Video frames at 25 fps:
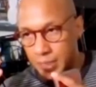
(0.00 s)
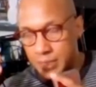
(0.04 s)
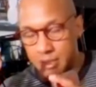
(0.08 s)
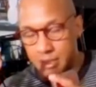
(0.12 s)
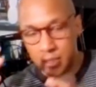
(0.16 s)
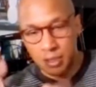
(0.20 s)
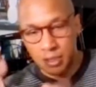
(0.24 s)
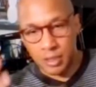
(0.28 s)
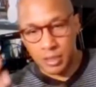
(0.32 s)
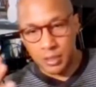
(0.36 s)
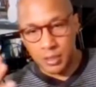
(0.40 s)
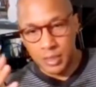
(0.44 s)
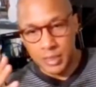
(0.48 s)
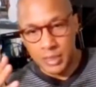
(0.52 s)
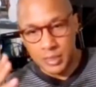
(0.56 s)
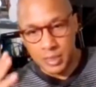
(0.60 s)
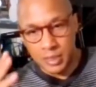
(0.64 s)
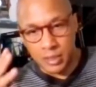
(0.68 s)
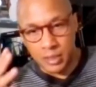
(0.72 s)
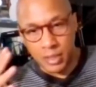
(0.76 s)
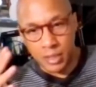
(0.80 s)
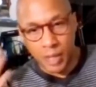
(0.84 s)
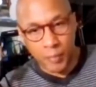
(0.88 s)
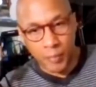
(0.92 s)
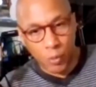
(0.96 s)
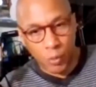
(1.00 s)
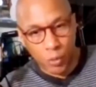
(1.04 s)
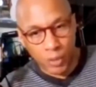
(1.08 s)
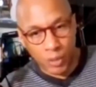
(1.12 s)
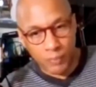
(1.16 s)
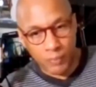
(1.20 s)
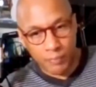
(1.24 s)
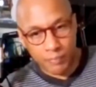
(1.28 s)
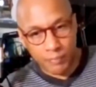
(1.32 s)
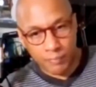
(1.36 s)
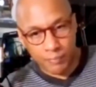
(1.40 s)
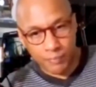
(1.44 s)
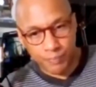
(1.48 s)
is the number
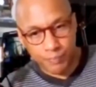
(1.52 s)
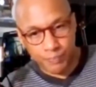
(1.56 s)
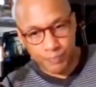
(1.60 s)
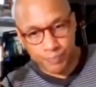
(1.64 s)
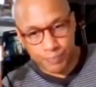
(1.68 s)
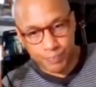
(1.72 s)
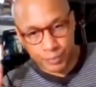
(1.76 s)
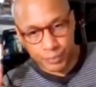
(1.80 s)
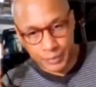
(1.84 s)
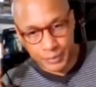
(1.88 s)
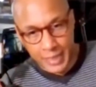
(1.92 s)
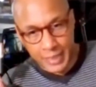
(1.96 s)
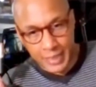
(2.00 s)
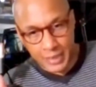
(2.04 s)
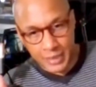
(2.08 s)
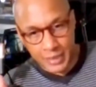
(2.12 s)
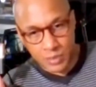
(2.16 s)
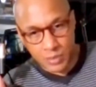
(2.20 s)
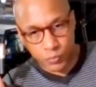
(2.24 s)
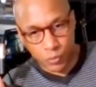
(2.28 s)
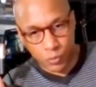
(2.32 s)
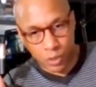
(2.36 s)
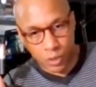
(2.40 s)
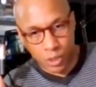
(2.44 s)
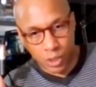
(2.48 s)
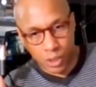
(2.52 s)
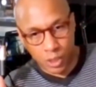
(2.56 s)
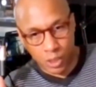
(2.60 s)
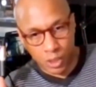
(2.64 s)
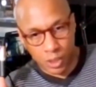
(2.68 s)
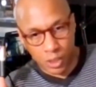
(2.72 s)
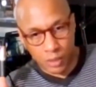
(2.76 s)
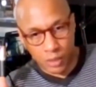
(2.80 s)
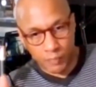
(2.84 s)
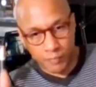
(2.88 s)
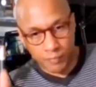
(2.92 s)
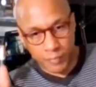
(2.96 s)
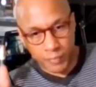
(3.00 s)
one place
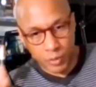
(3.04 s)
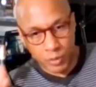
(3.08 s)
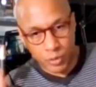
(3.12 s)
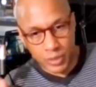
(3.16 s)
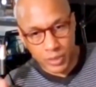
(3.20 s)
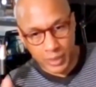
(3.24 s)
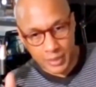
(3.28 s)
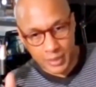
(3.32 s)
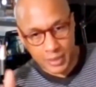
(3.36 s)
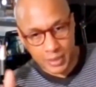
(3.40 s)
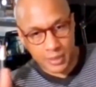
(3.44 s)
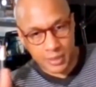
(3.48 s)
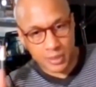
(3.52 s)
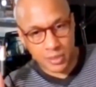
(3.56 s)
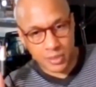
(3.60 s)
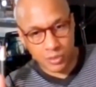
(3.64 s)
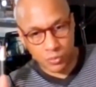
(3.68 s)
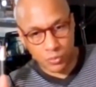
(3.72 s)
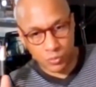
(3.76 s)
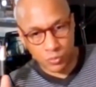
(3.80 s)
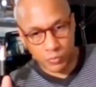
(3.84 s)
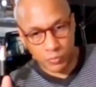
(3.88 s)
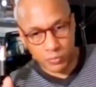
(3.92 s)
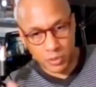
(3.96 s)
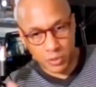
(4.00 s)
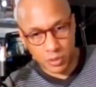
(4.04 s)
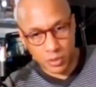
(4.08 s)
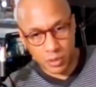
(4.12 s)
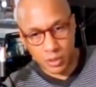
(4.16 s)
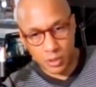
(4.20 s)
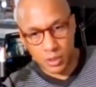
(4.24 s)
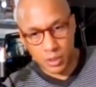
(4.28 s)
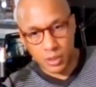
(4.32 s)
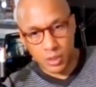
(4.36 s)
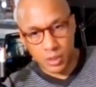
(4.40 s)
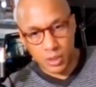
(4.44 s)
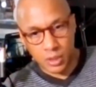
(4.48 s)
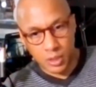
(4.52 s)
where music is consumed,
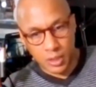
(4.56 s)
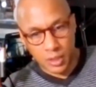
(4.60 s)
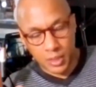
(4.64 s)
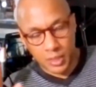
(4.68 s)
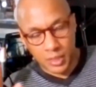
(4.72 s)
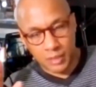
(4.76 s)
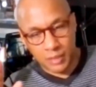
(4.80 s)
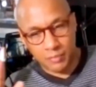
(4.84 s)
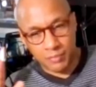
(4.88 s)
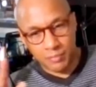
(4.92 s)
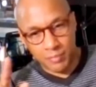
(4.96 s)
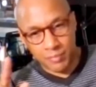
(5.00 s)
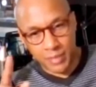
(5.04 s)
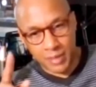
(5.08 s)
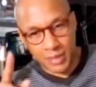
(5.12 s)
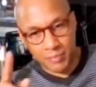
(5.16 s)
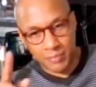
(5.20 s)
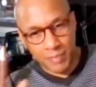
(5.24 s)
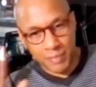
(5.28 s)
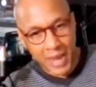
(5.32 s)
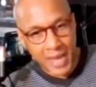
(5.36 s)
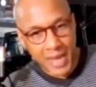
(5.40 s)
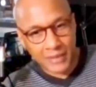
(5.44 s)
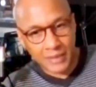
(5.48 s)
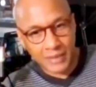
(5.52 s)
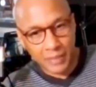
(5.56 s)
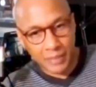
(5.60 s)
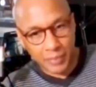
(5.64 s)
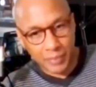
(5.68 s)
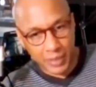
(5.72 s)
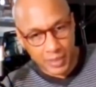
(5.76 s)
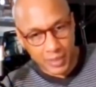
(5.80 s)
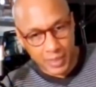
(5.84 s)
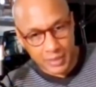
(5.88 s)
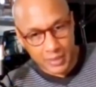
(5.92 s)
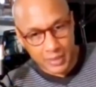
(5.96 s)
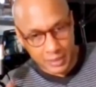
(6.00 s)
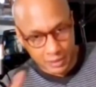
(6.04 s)
and mainly
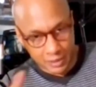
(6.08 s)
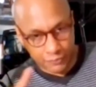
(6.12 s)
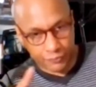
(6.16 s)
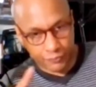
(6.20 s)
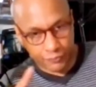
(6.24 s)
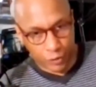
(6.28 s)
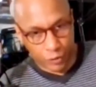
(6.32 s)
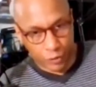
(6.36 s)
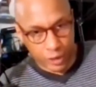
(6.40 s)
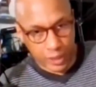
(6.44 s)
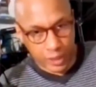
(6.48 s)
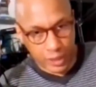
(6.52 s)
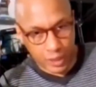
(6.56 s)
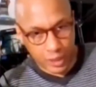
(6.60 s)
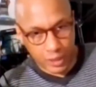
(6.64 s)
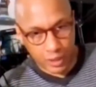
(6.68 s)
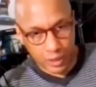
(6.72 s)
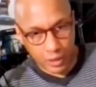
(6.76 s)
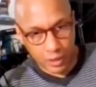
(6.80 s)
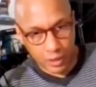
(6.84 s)
because it's free.